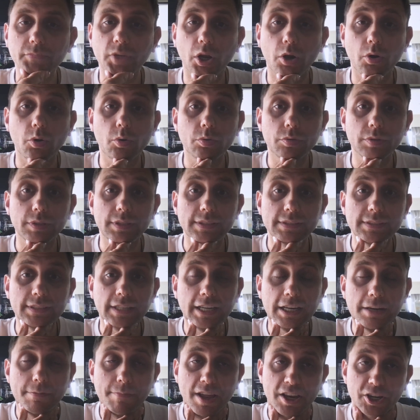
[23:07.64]
own
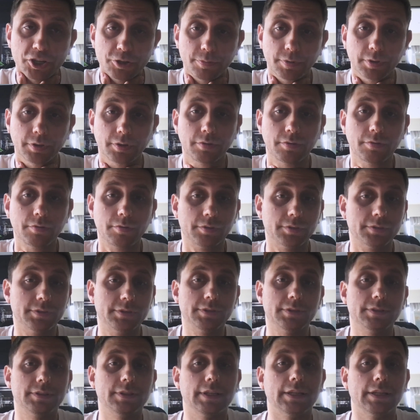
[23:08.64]
design management course,